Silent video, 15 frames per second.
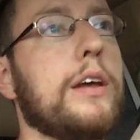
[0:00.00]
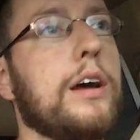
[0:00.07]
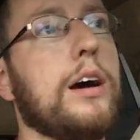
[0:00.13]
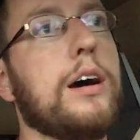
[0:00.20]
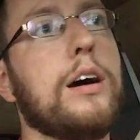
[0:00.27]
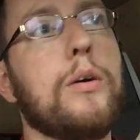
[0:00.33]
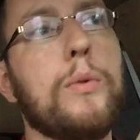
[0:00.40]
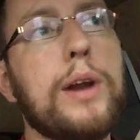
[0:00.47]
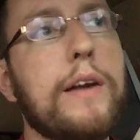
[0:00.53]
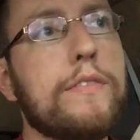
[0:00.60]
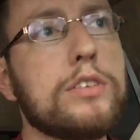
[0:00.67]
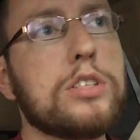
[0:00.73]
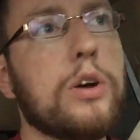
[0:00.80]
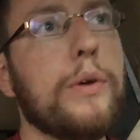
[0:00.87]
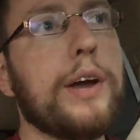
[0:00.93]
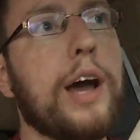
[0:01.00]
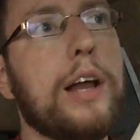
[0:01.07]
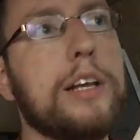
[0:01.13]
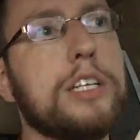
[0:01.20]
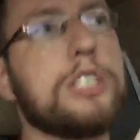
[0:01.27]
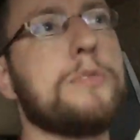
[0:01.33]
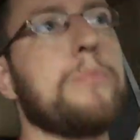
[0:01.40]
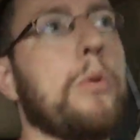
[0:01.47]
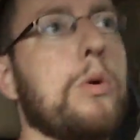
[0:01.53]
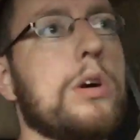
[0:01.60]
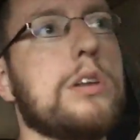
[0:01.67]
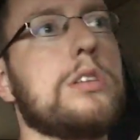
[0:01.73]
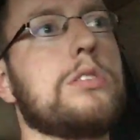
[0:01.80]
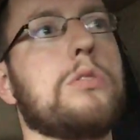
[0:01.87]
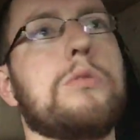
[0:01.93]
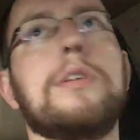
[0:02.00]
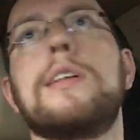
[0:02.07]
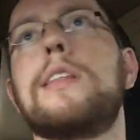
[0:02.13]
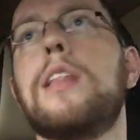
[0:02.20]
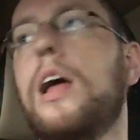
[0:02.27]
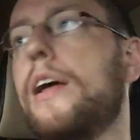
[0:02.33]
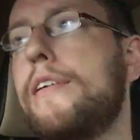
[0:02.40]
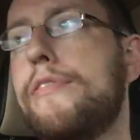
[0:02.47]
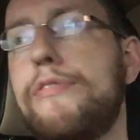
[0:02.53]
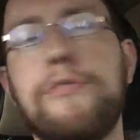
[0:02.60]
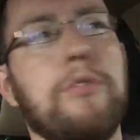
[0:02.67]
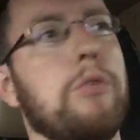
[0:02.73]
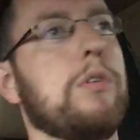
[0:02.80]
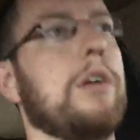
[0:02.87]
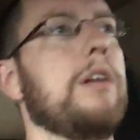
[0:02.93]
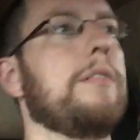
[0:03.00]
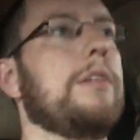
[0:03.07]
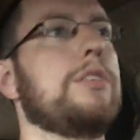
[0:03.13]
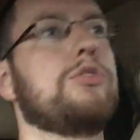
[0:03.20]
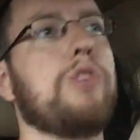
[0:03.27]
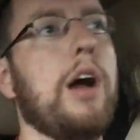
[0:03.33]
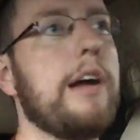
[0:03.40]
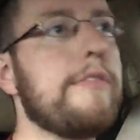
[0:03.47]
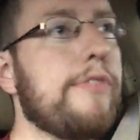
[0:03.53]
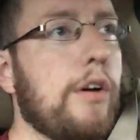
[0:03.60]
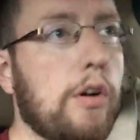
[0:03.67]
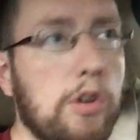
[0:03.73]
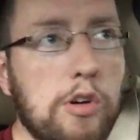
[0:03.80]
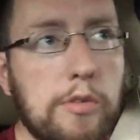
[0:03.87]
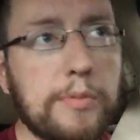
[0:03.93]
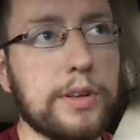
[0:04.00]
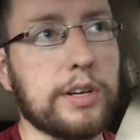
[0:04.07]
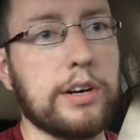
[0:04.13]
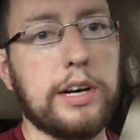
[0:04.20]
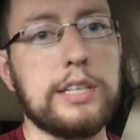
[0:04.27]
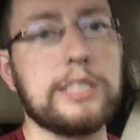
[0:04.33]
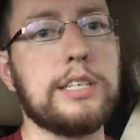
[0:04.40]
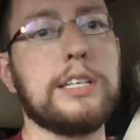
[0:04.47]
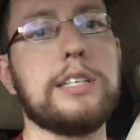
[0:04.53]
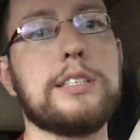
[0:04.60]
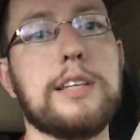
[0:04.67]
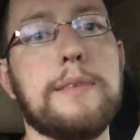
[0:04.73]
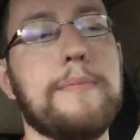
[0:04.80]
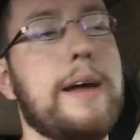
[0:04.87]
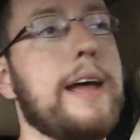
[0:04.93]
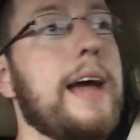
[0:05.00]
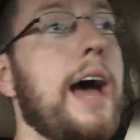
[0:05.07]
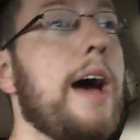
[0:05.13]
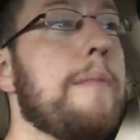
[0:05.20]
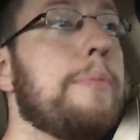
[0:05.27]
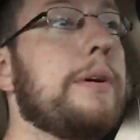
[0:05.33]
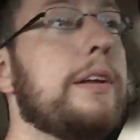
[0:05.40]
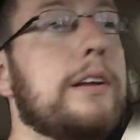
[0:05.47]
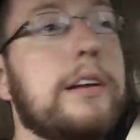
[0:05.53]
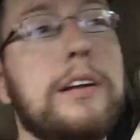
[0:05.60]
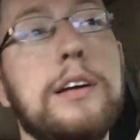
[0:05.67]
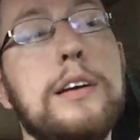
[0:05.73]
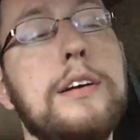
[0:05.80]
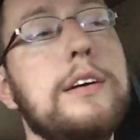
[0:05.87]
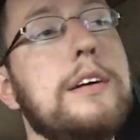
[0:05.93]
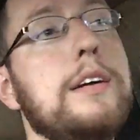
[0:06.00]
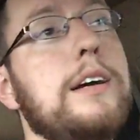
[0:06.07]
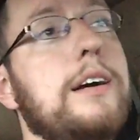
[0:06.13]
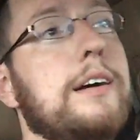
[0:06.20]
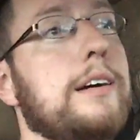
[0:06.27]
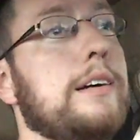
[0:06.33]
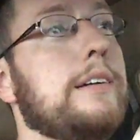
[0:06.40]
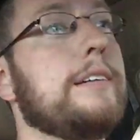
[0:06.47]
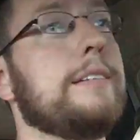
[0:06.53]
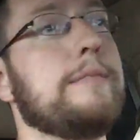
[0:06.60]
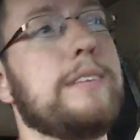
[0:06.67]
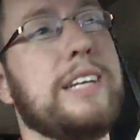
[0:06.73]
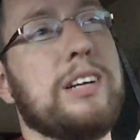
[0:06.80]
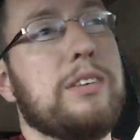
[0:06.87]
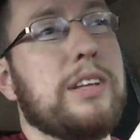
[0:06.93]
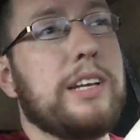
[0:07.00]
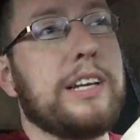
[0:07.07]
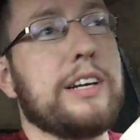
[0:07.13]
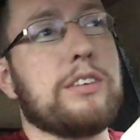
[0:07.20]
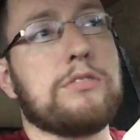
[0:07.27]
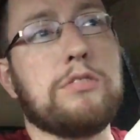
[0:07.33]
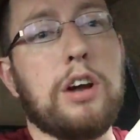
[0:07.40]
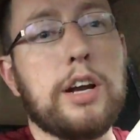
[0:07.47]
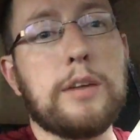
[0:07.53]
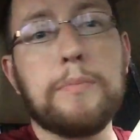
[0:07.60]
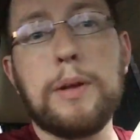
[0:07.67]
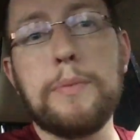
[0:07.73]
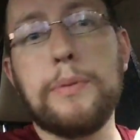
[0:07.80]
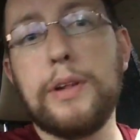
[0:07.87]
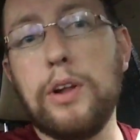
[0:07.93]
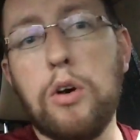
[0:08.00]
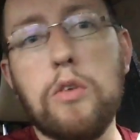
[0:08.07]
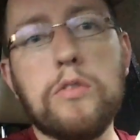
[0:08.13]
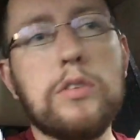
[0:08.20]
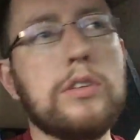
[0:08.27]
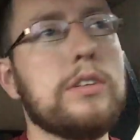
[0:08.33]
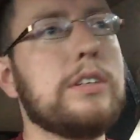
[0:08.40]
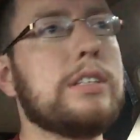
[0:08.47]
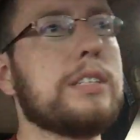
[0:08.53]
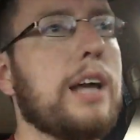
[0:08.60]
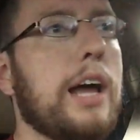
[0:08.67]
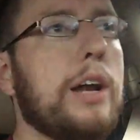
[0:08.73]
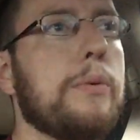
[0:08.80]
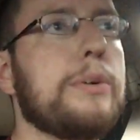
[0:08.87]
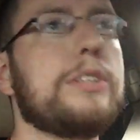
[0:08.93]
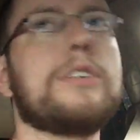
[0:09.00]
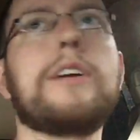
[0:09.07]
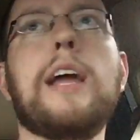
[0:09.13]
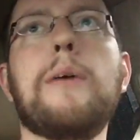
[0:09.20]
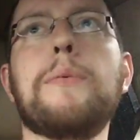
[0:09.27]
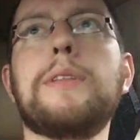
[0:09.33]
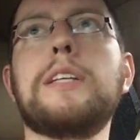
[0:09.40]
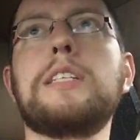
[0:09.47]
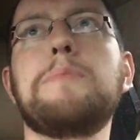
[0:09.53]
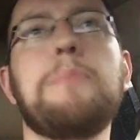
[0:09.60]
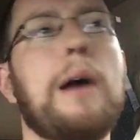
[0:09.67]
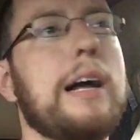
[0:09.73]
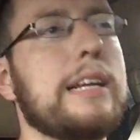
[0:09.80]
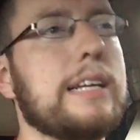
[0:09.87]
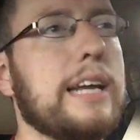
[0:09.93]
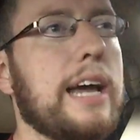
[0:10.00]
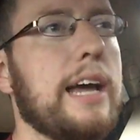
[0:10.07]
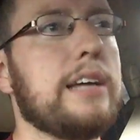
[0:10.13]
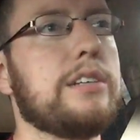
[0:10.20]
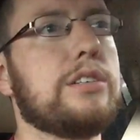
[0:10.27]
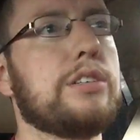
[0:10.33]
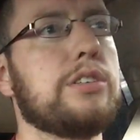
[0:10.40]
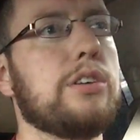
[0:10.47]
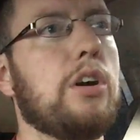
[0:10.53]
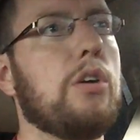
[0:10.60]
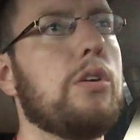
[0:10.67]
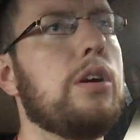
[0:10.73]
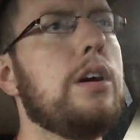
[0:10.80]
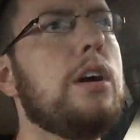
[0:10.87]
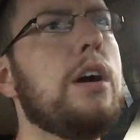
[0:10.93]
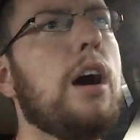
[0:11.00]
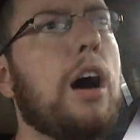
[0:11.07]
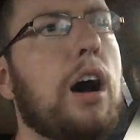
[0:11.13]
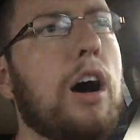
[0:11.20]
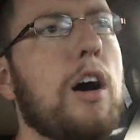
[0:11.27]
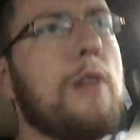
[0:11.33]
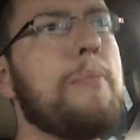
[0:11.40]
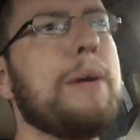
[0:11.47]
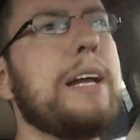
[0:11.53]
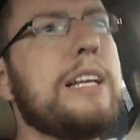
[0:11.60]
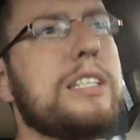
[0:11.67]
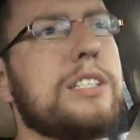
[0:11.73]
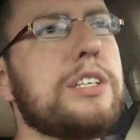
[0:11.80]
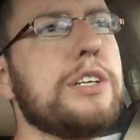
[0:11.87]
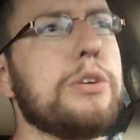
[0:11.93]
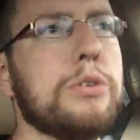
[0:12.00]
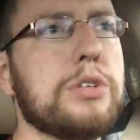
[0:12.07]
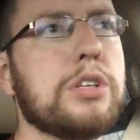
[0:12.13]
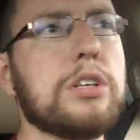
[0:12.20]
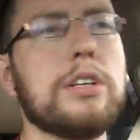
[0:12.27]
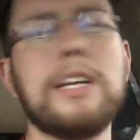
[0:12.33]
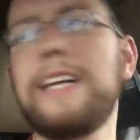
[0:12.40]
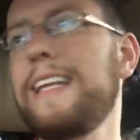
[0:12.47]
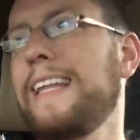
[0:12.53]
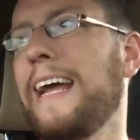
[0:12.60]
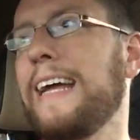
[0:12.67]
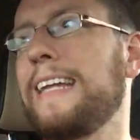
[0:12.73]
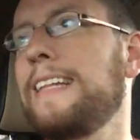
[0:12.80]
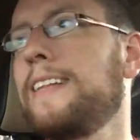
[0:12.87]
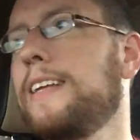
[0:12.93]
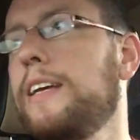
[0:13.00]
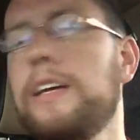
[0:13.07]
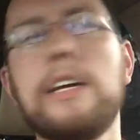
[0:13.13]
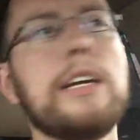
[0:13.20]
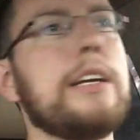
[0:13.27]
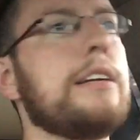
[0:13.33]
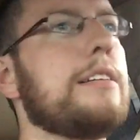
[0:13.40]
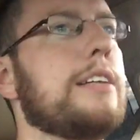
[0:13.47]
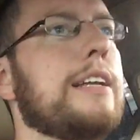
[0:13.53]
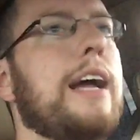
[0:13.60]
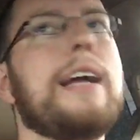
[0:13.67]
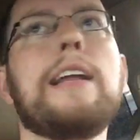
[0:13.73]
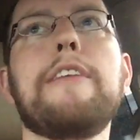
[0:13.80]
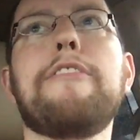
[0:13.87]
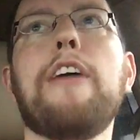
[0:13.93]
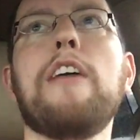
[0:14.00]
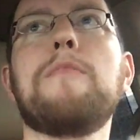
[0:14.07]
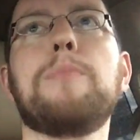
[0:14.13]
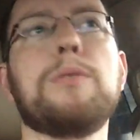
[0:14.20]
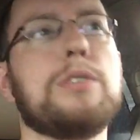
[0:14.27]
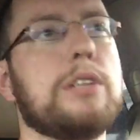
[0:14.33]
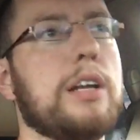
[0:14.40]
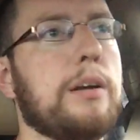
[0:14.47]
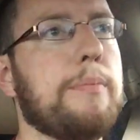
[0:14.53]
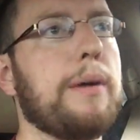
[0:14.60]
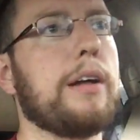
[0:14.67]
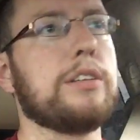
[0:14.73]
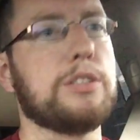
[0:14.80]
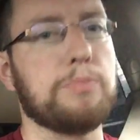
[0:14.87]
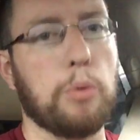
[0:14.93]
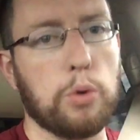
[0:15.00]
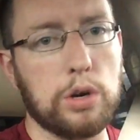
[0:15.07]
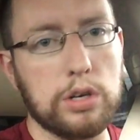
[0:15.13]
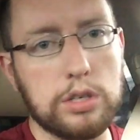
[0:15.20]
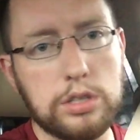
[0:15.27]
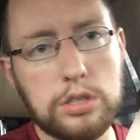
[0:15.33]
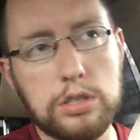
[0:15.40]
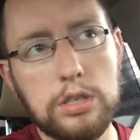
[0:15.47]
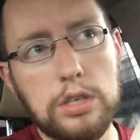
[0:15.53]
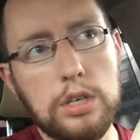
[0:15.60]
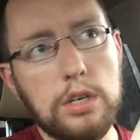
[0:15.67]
Uh, whatever's going on in sports or in life or on the drive home, the craziness that may happen, uh, you know, the near running people over is kind of what you'll get with this podcast. So uh, but it's usually 90 to 95% about sports.